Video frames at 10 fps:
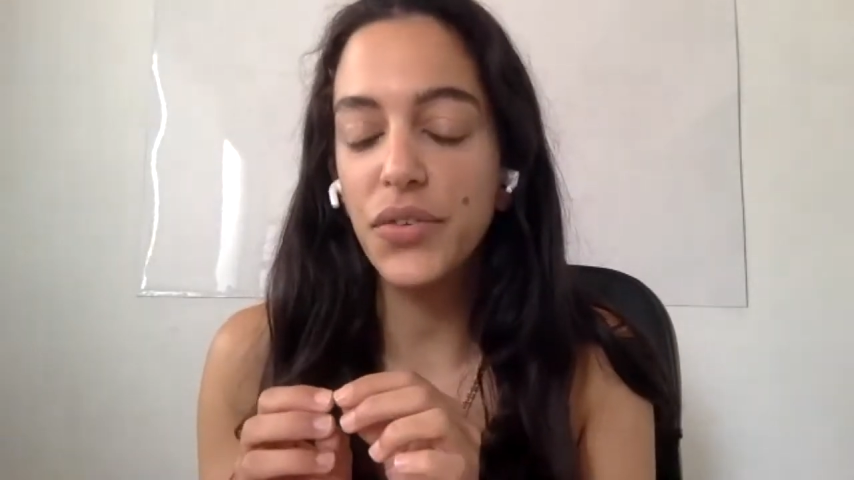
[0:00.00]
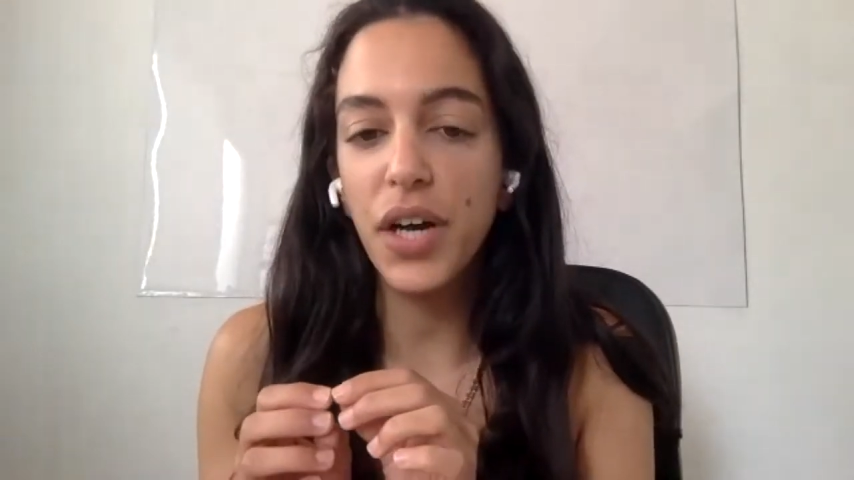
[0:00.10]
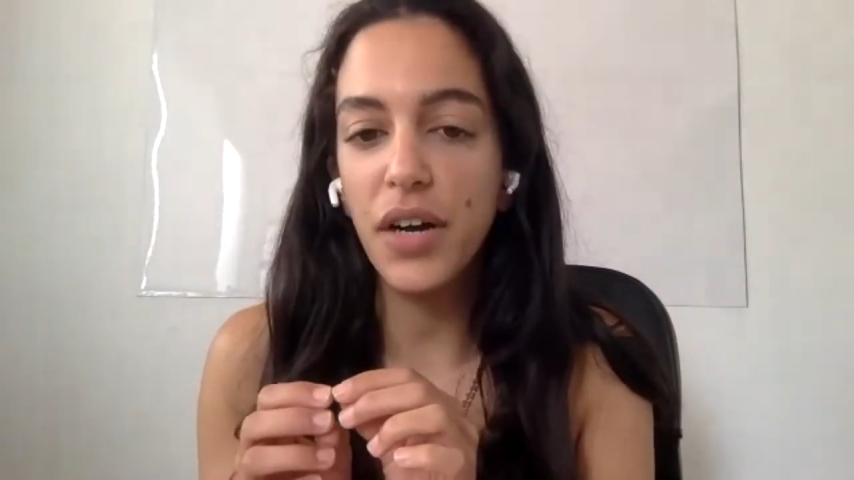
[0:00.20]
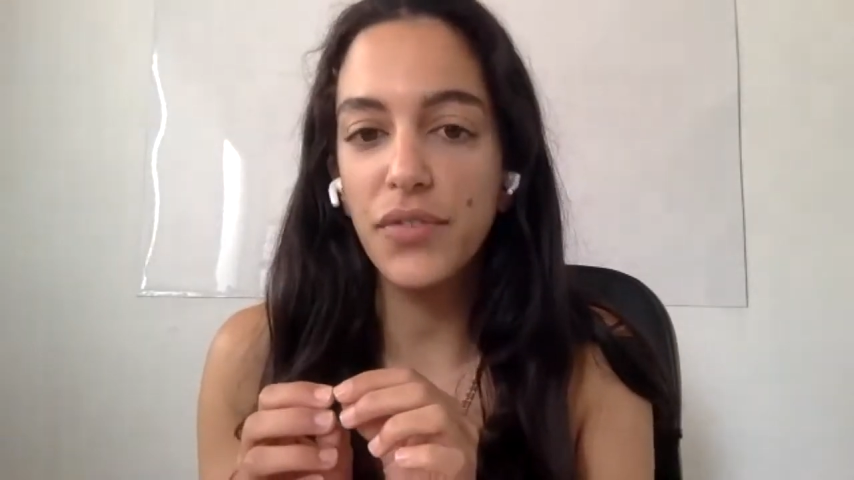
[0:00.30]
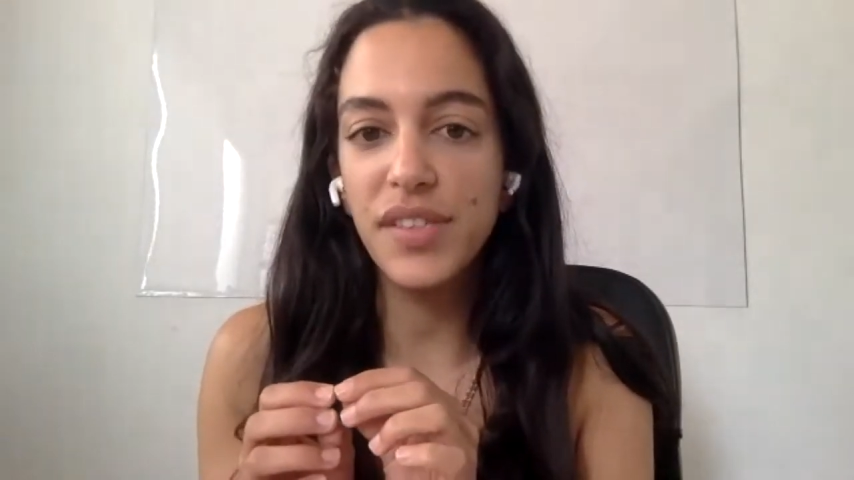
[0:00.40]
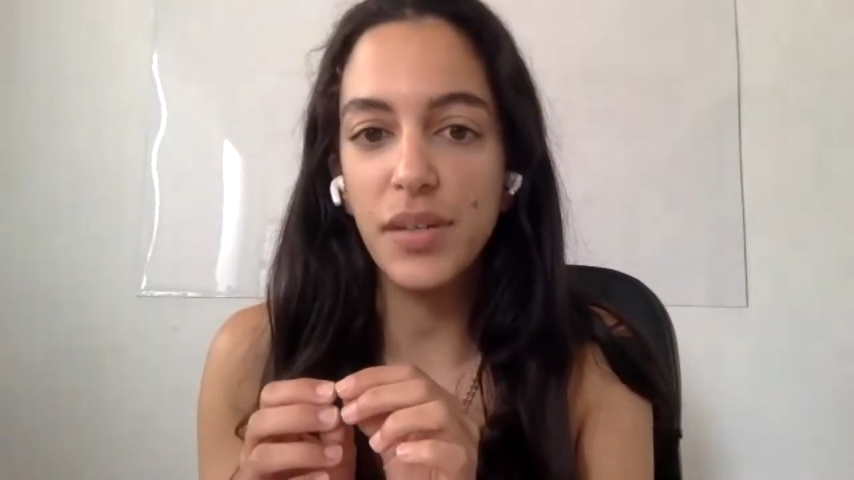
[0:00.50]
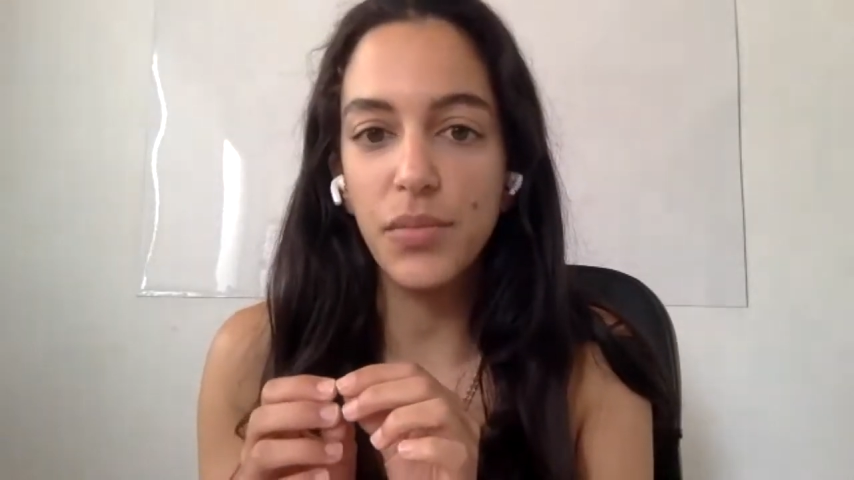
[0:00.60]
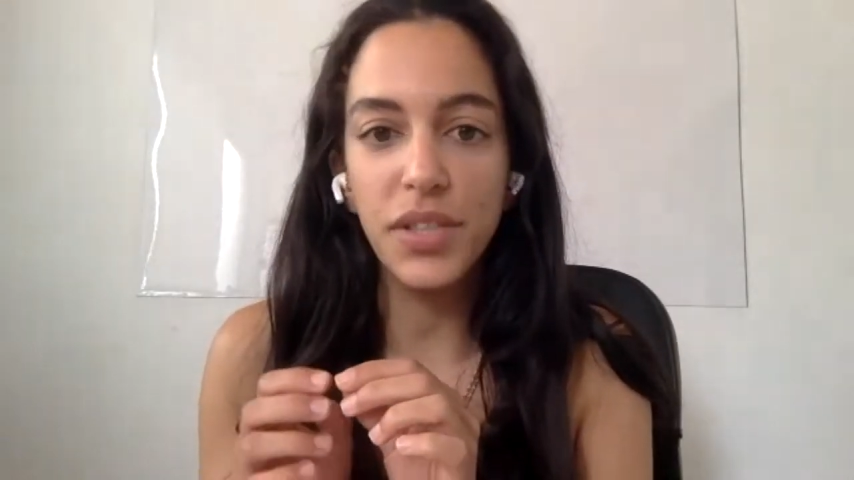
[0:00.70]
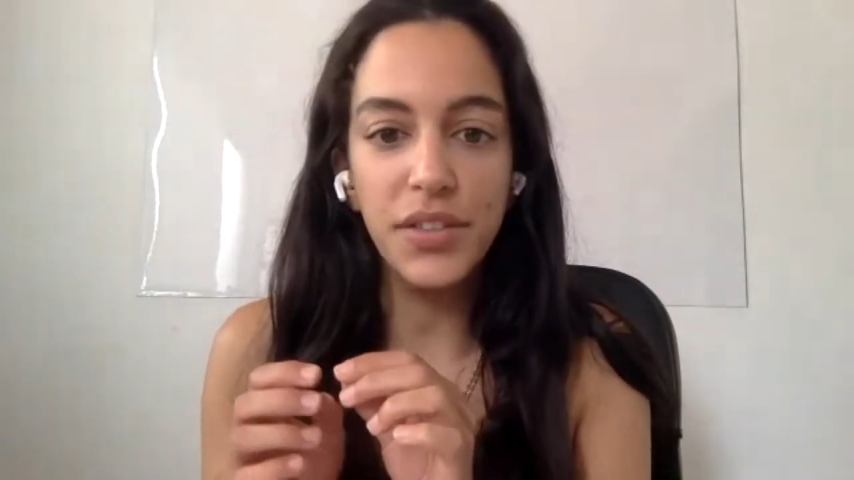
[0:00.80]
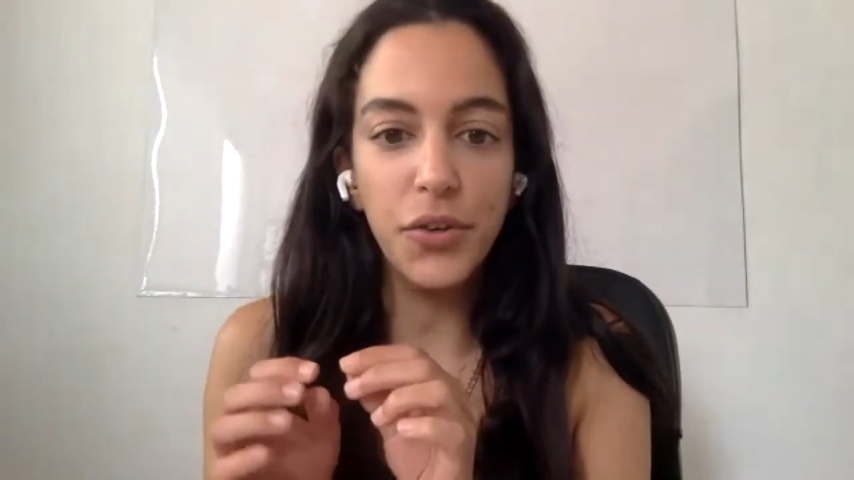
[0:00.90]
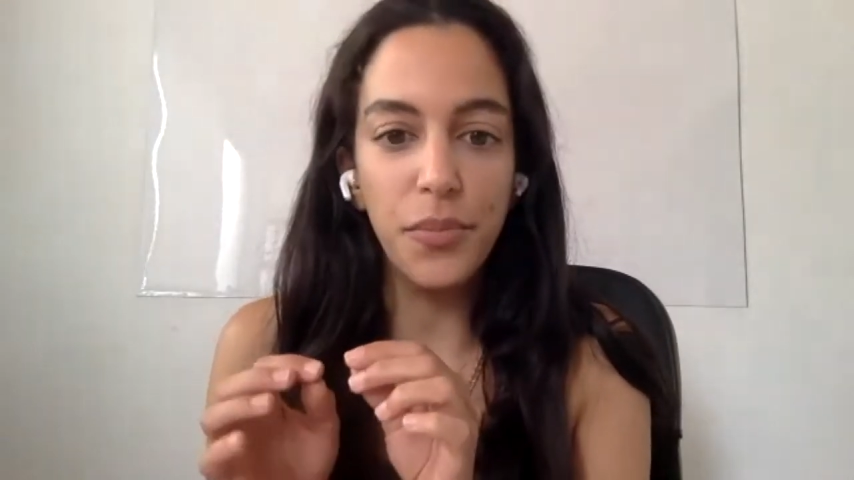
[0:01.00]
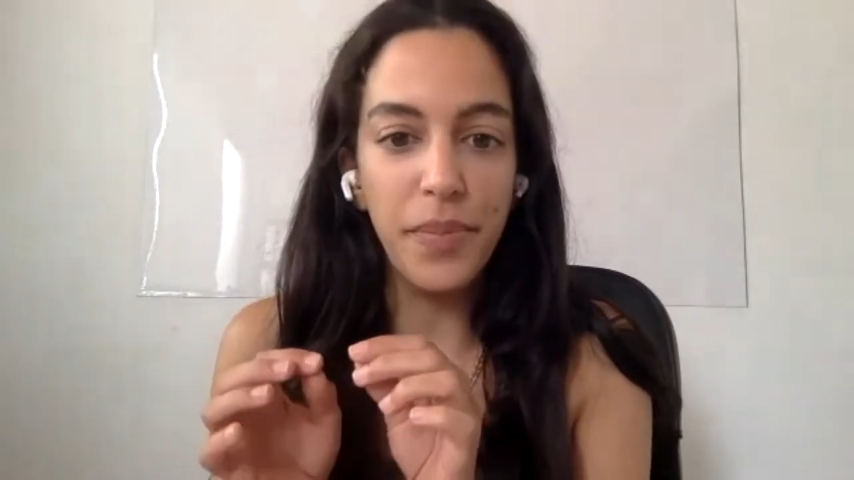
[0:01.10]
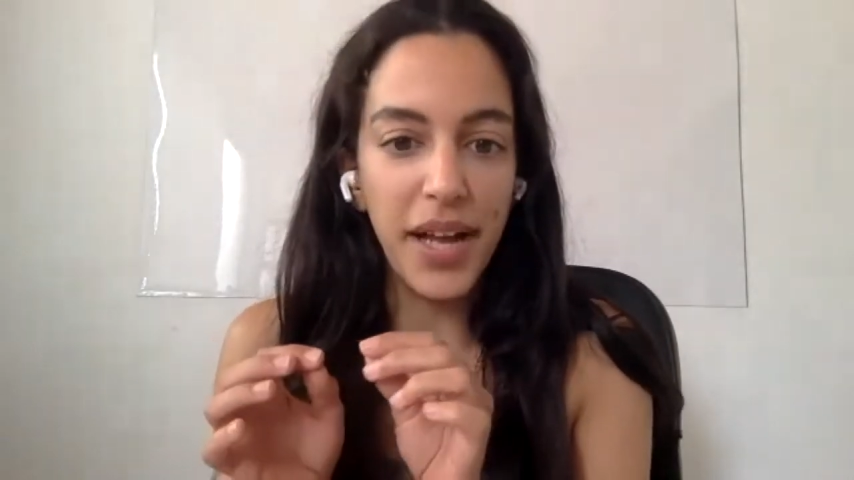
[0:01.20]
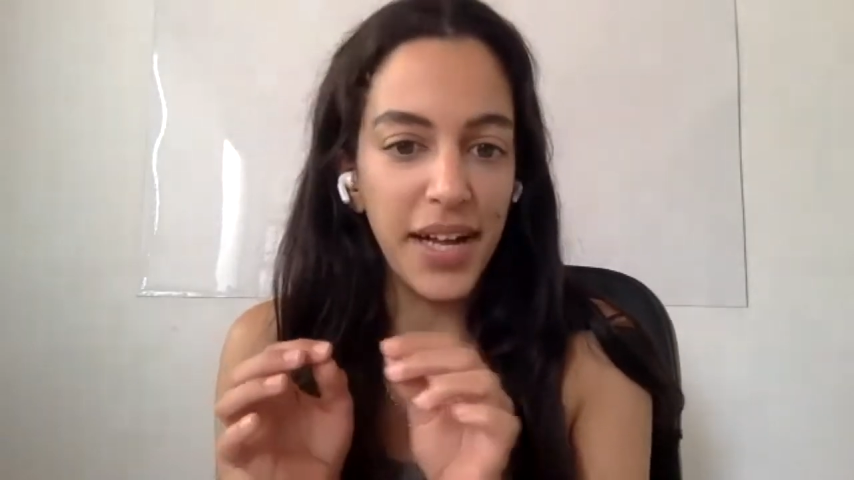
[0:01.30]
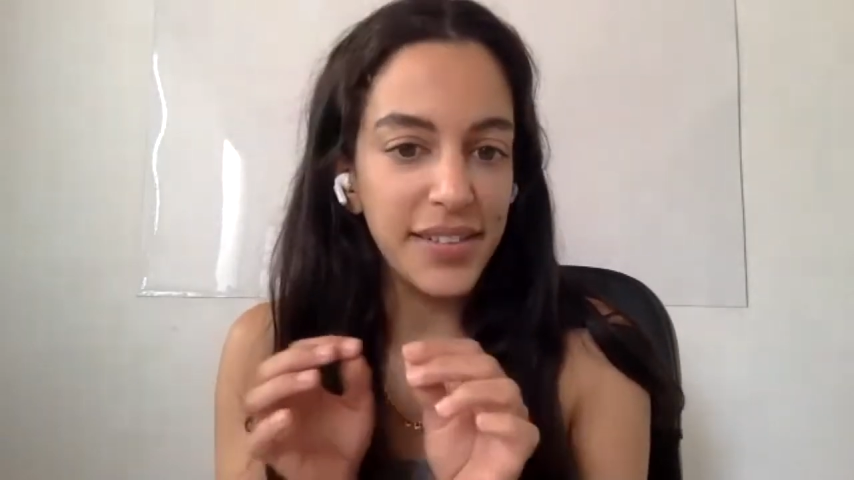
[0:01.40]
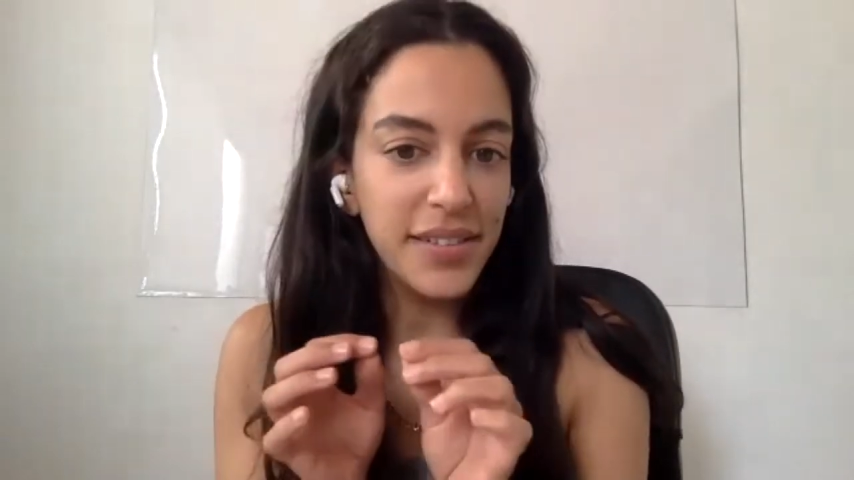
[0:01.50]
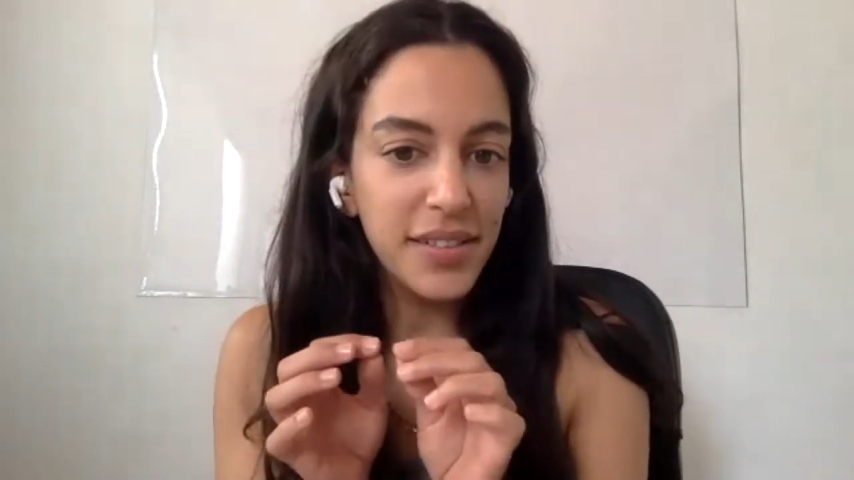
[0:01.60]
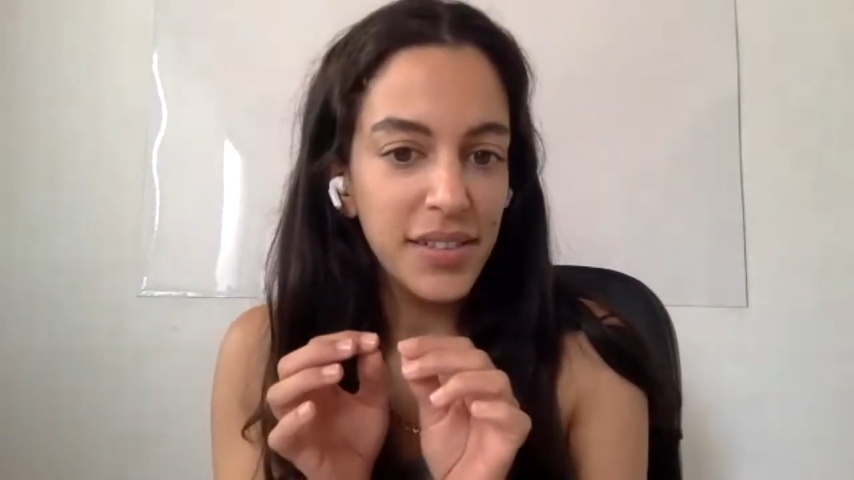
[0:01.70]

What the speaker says: you have with someone in your bed